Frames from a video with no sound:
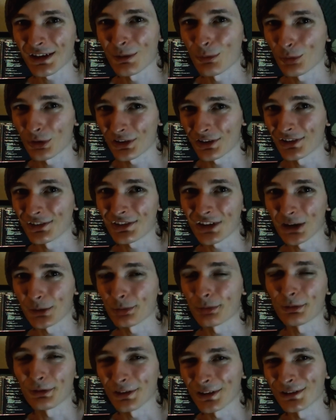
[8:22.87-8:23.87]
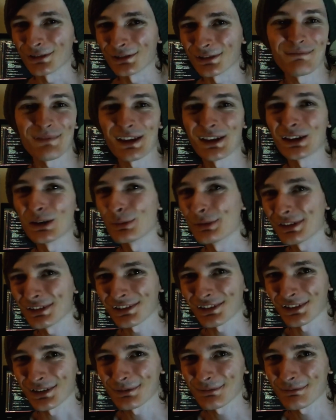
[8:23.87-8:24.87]
and what it is capable of. In the
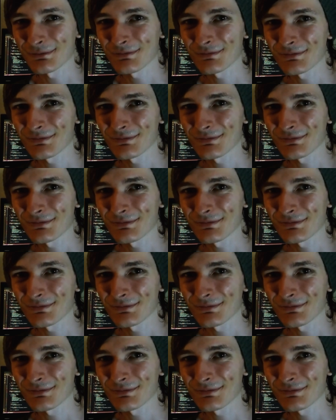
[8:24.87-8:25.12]
meantime,